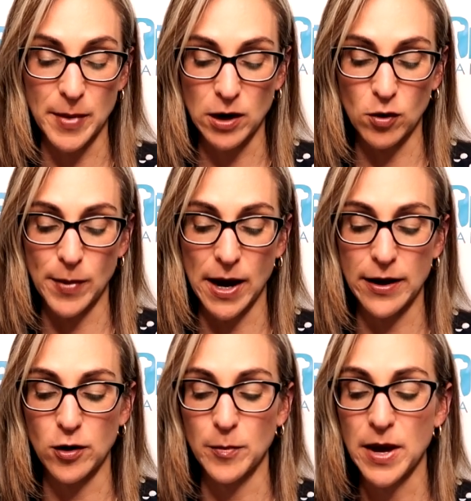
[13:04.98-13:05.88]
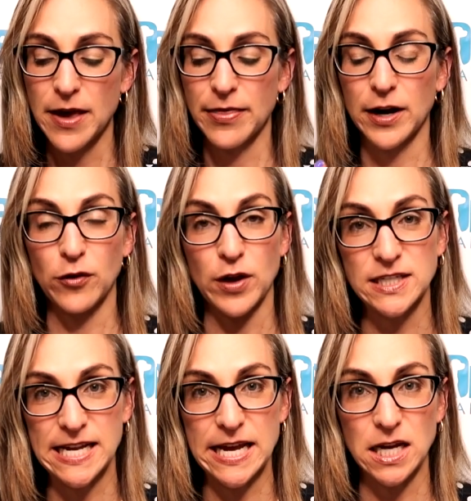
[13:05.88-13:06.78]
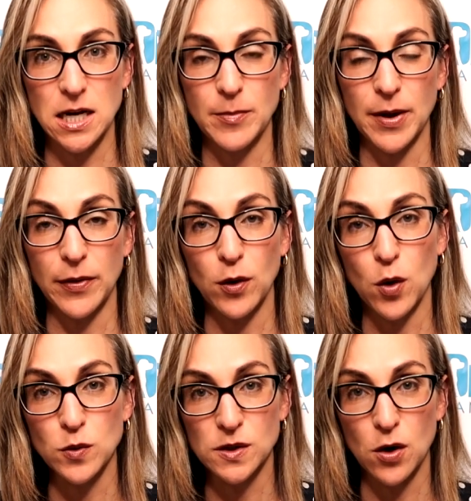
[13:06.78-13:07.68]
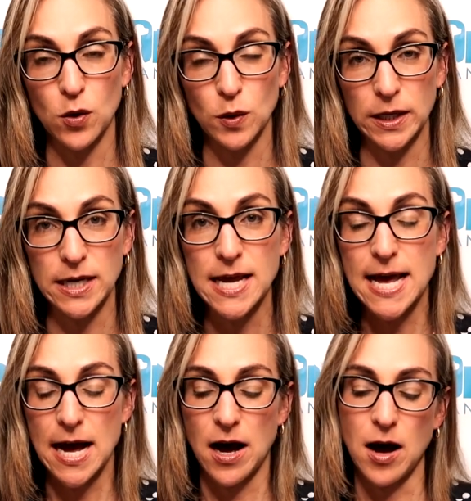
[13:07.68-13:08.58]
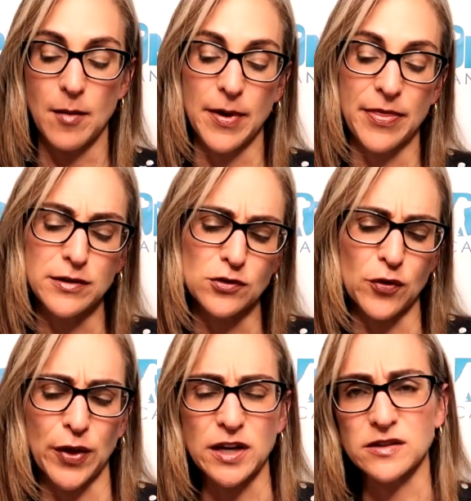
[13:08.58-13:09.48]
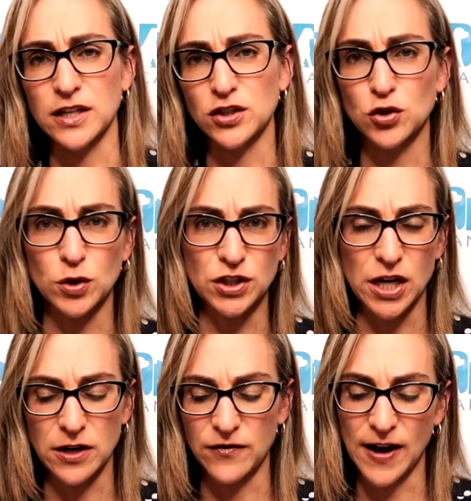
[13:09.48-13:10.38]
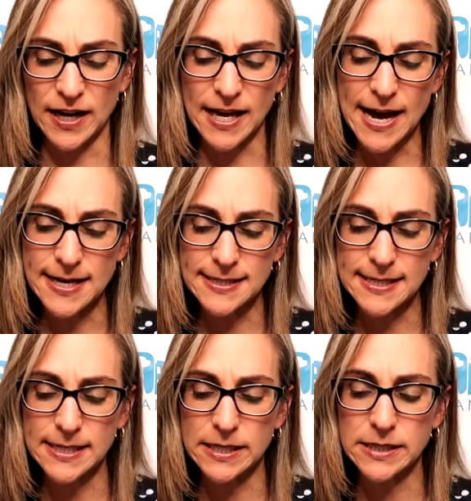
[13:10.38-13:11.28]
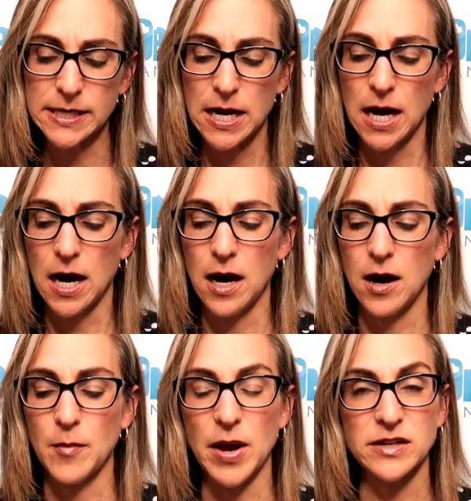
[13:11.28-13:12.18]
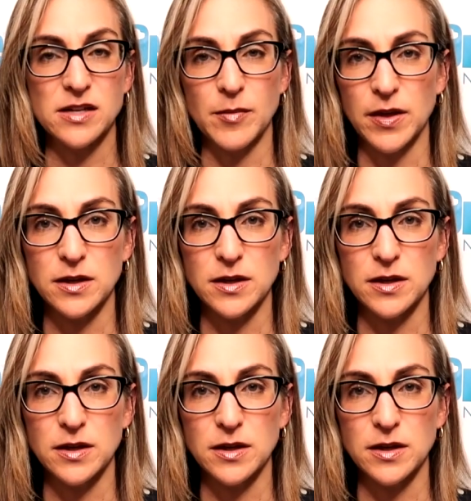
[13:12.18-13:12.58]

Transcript: the microbiome that are then taken up by the host colon, and these are things like short chain fatty acids and some of